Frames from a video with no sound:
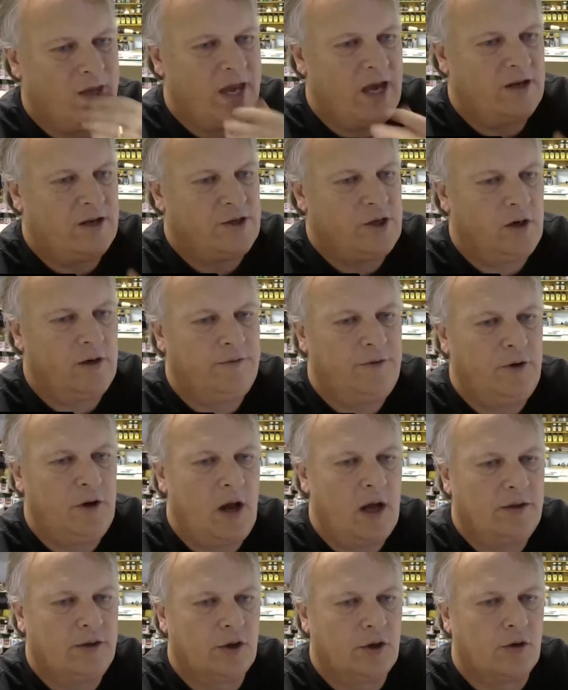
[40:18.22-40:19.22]
Yeah, Jerry, if you're
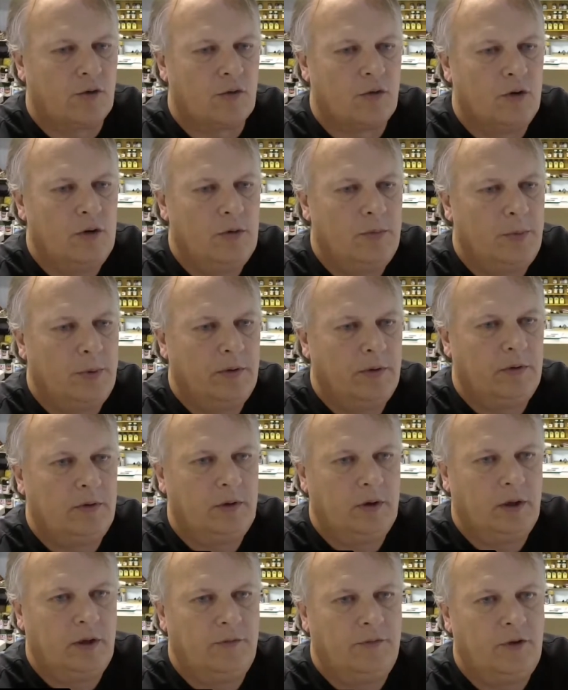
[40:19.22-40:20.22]
not in the group,
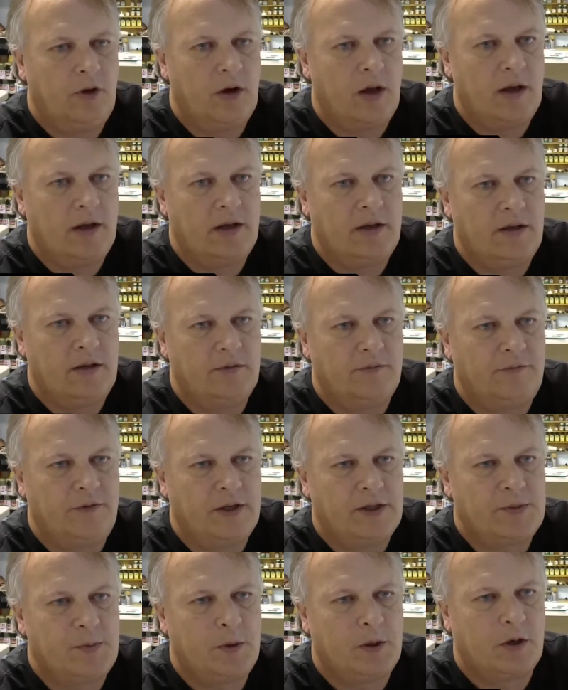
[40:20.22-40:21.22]
if you're not in the
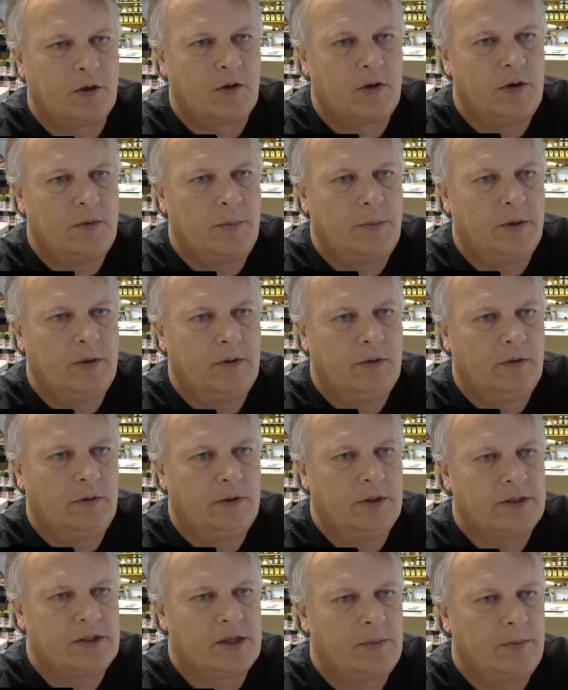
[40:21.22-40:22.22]
Facebook group
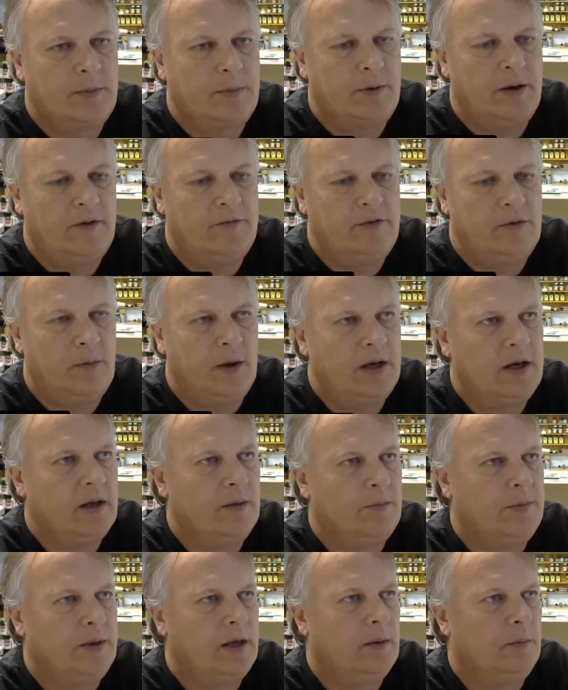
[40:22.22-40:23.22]
that's up above, you might
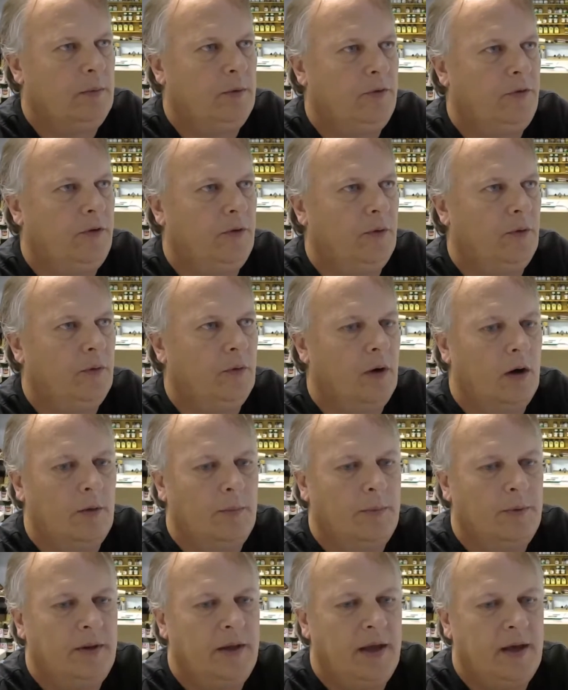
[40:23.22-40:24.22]
not be able to
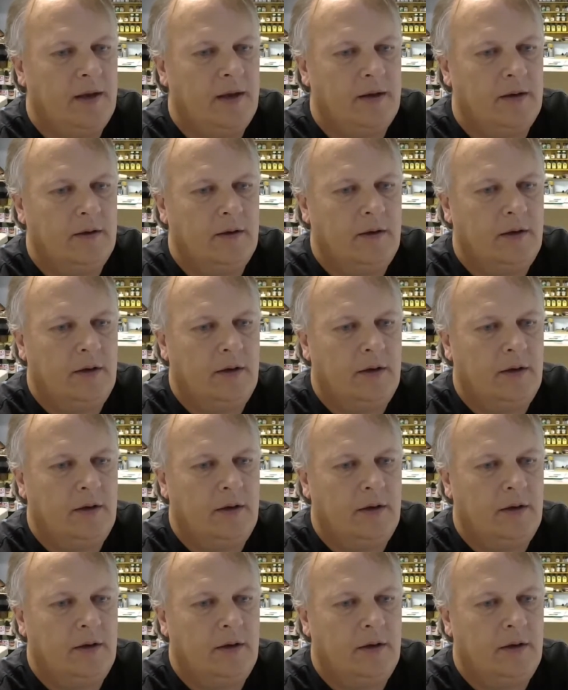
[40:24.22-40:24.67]
open that.